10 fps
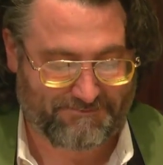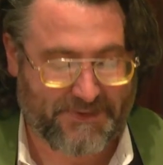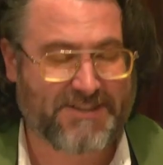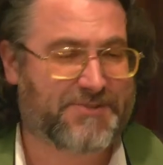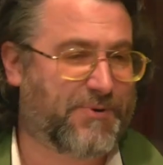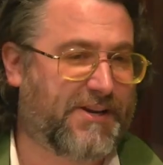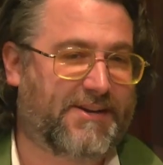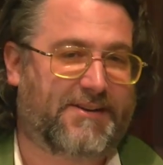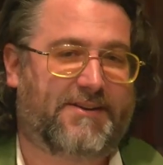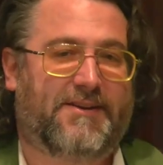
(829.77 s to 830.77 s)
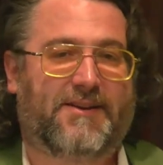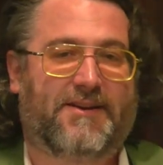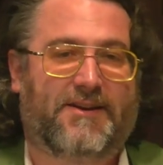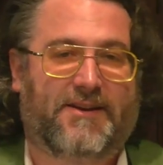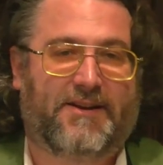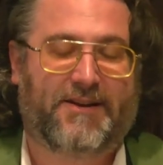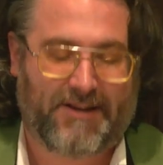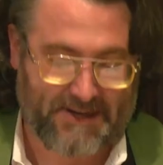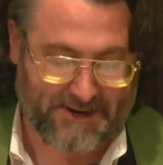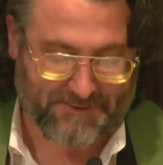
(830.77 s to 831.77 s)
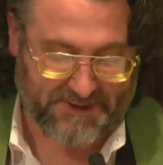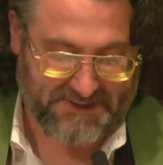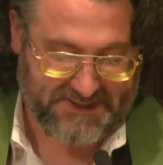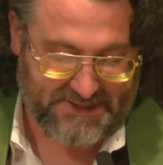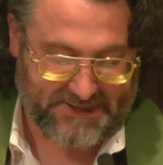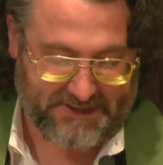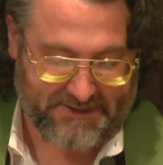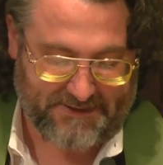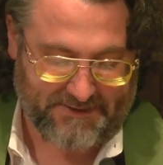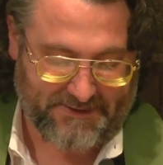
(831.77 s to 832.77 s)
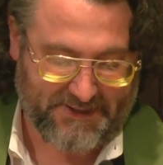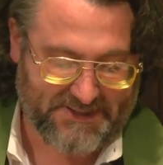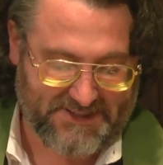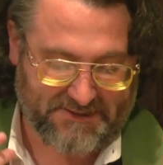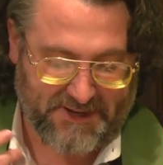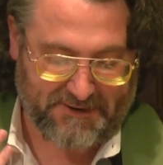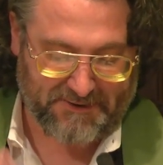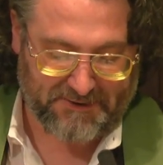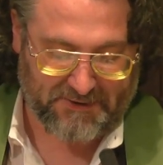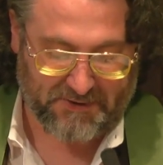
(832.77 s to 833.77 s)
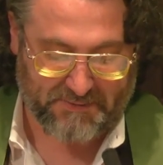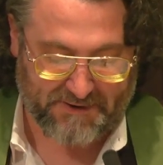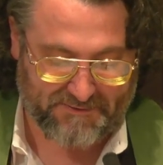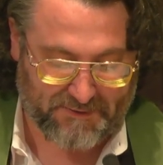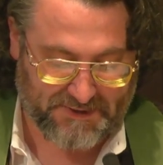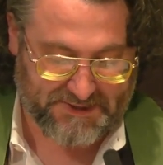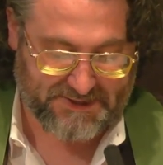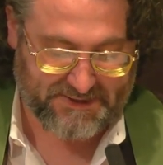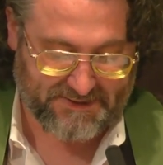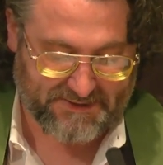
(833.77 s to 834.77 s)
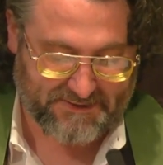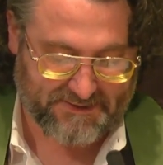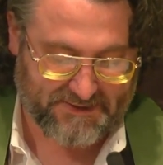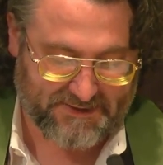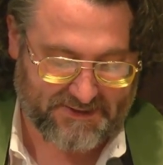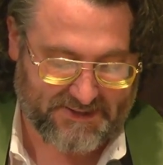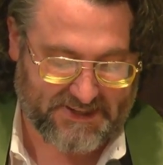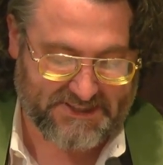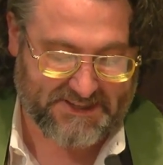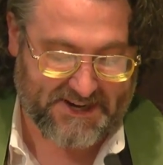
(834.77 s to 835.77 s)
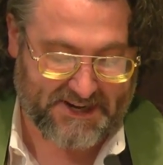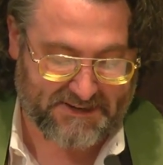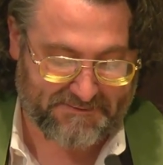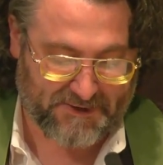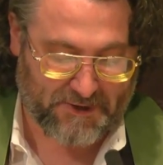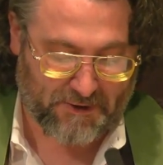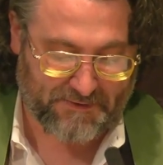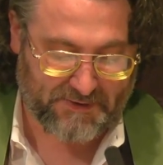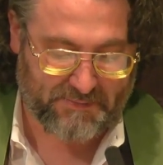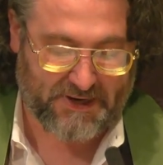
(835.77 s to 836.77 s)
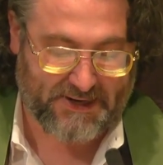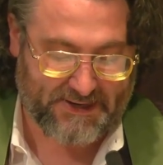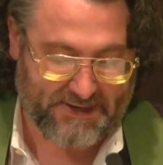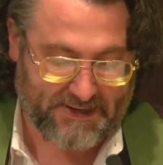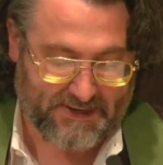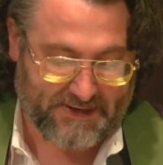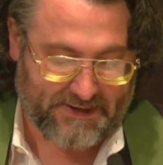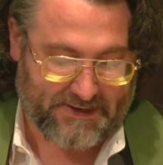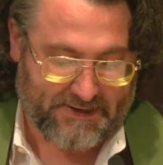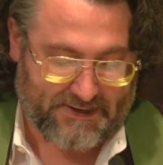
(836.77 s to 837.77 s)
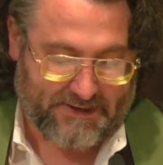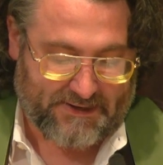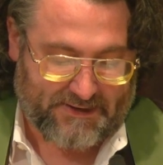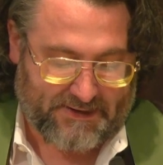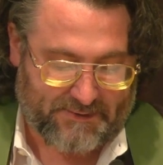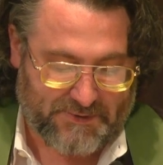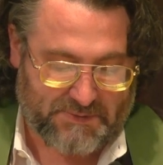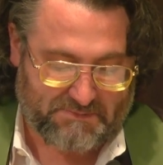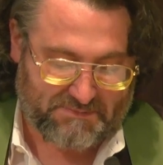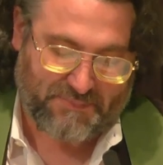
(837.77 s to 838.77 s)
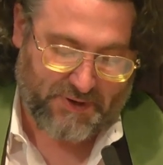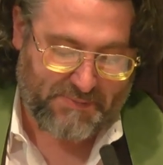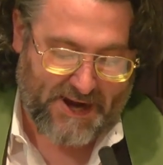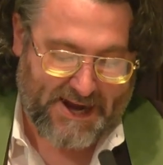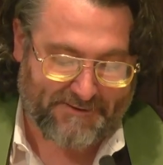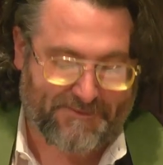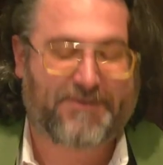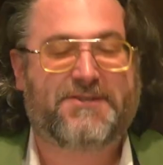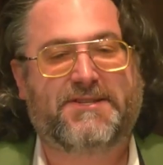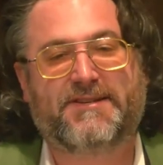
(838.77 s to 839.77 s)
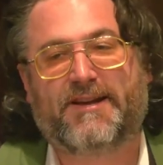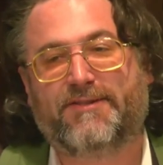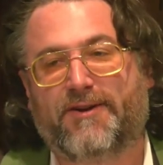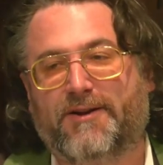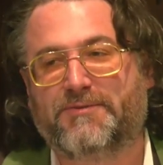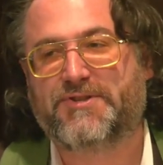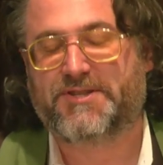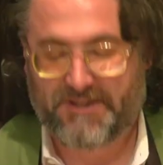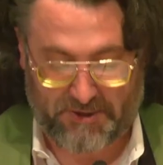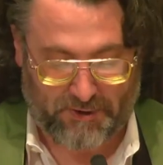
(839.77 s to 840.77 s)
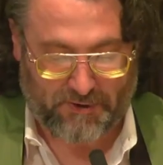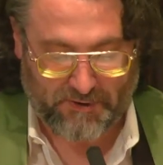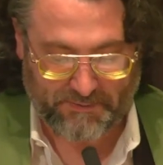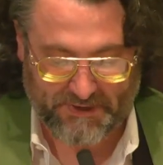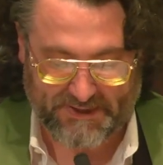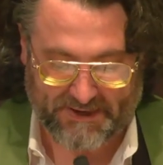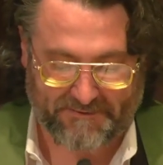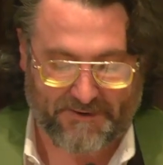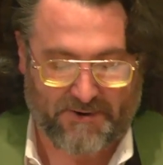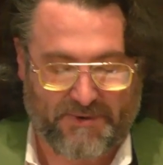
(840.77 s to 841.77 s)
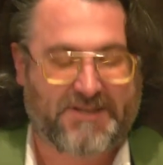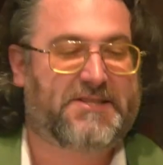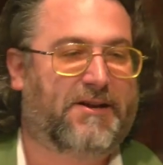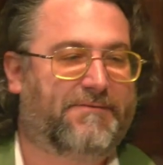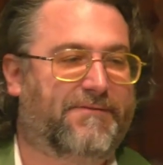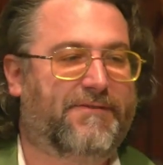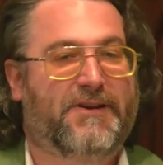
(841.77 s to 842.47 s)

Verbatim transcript: Last week, I got really sick. You can still hear it a little in my voice. Tested negative for COVID, but it was pretty bad. At first, I thought it was just a cold, but then I found myself